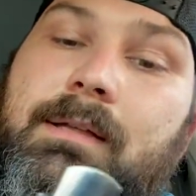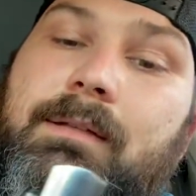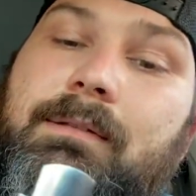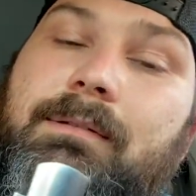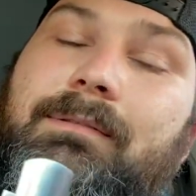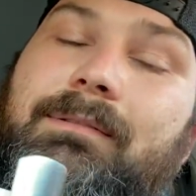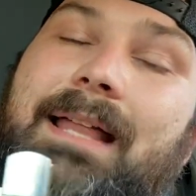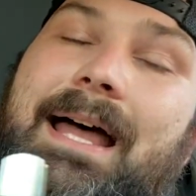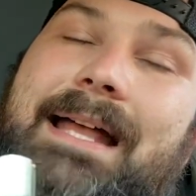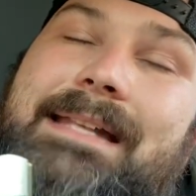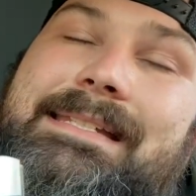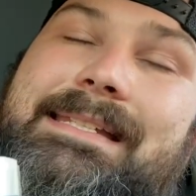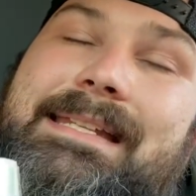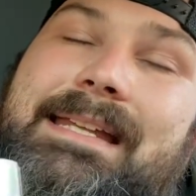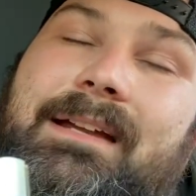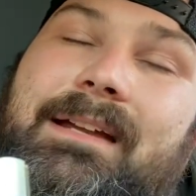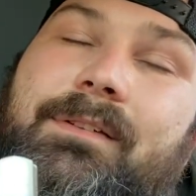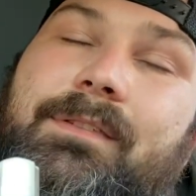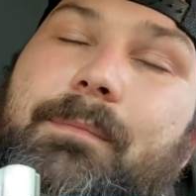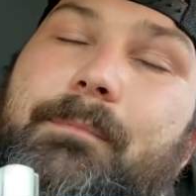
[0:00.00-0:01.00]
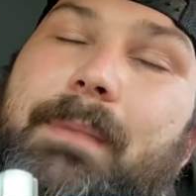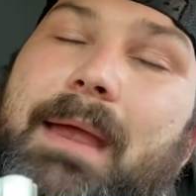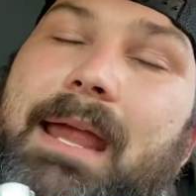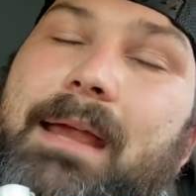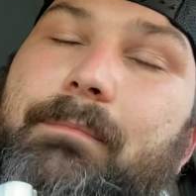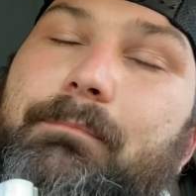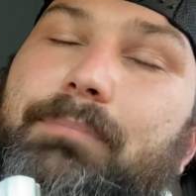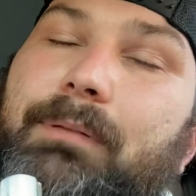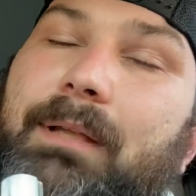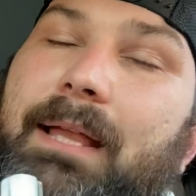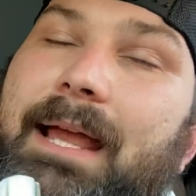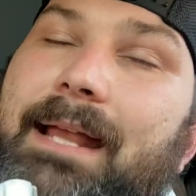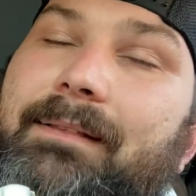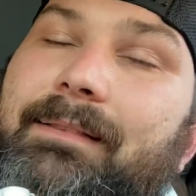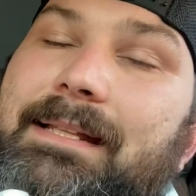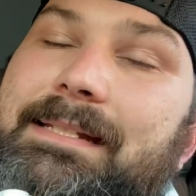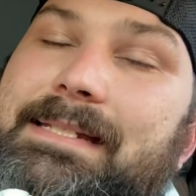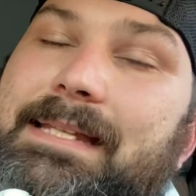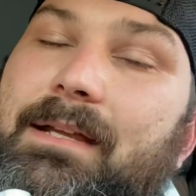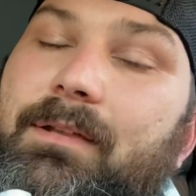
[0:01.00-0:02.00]
Let's hear the main blade.
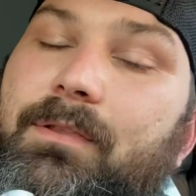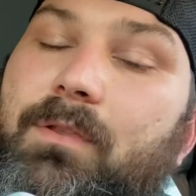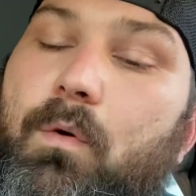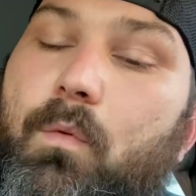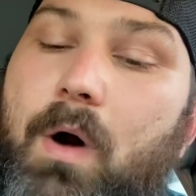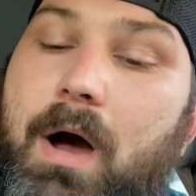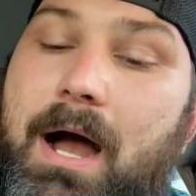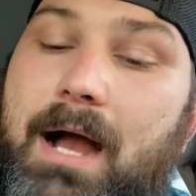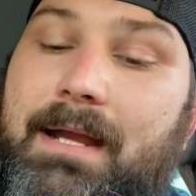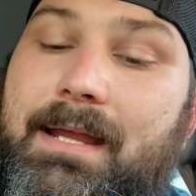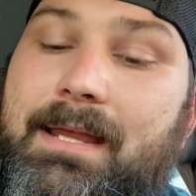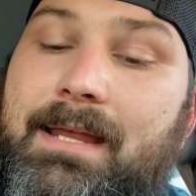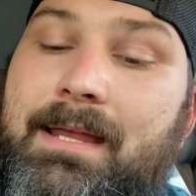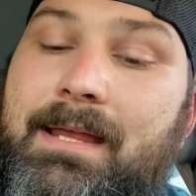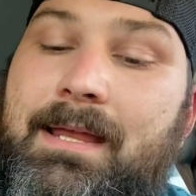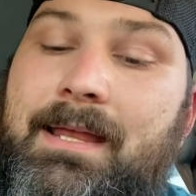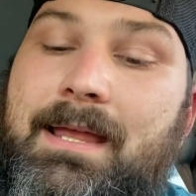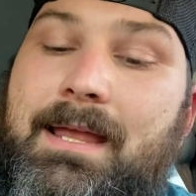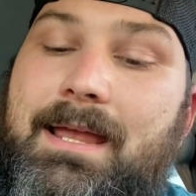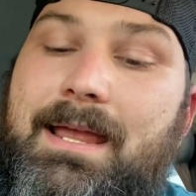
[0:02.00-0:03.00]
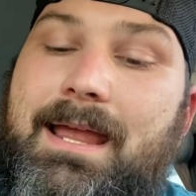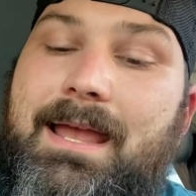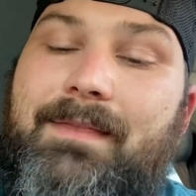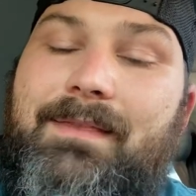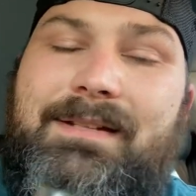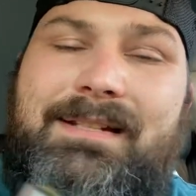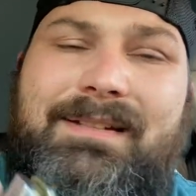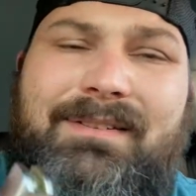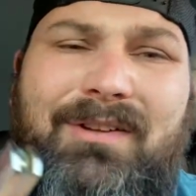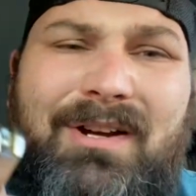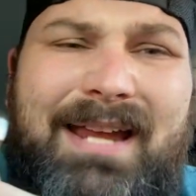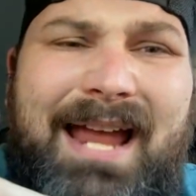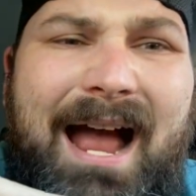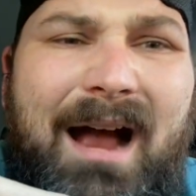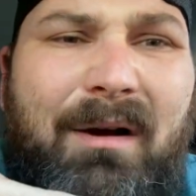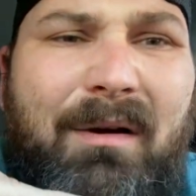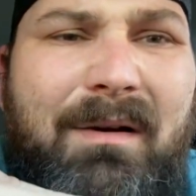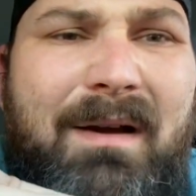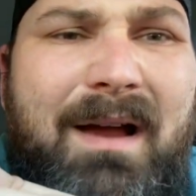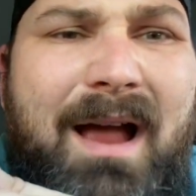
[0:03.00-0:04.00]
Let's hear the walk. And the, look
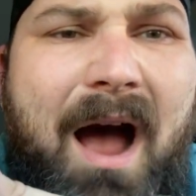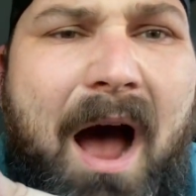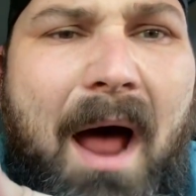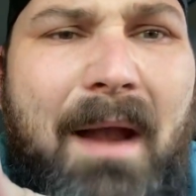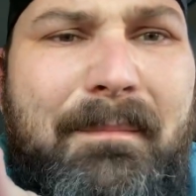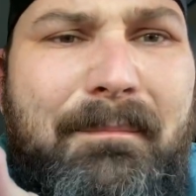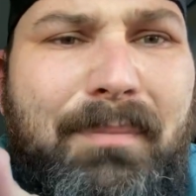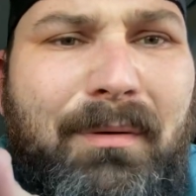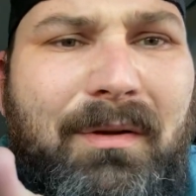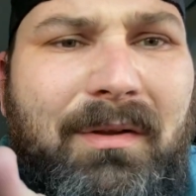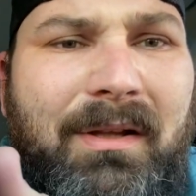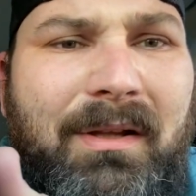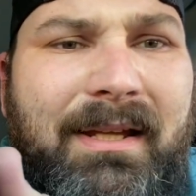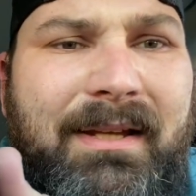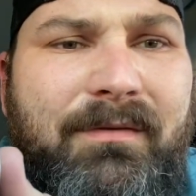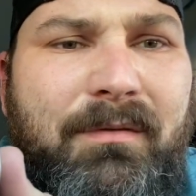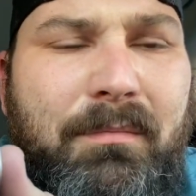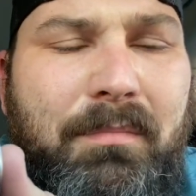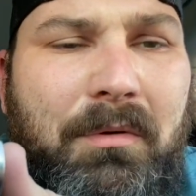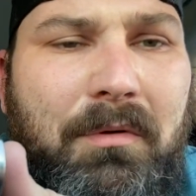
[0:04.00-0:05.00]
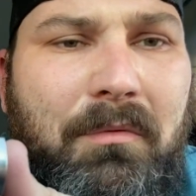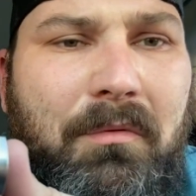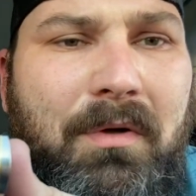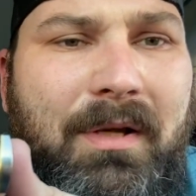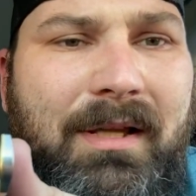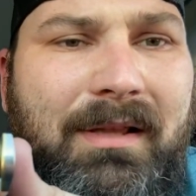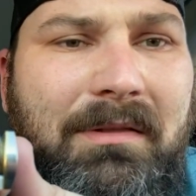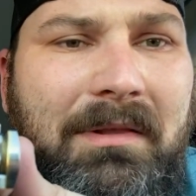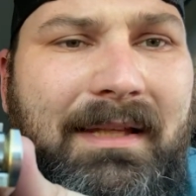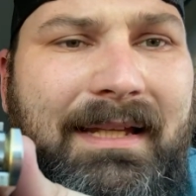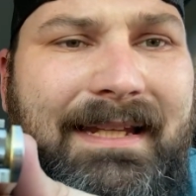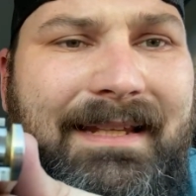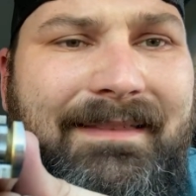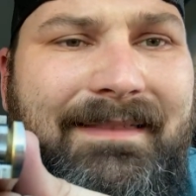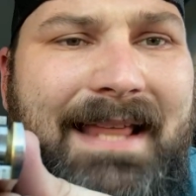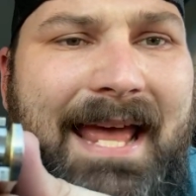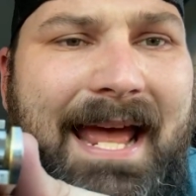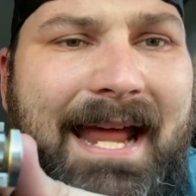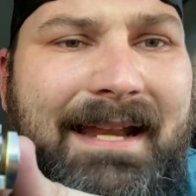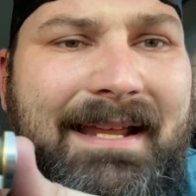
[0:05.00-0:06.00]
how unbelievable clean
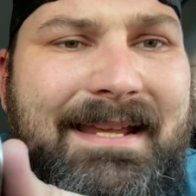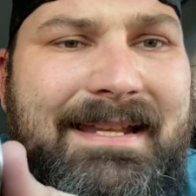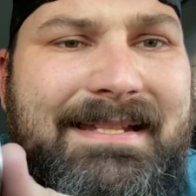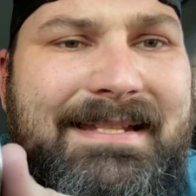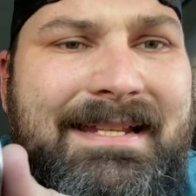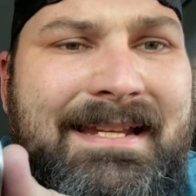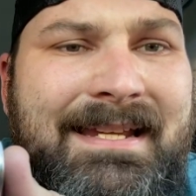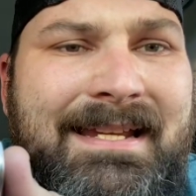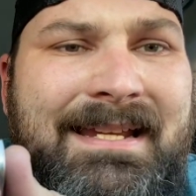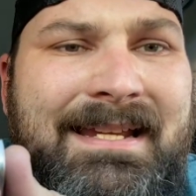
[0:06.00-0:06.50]
that is.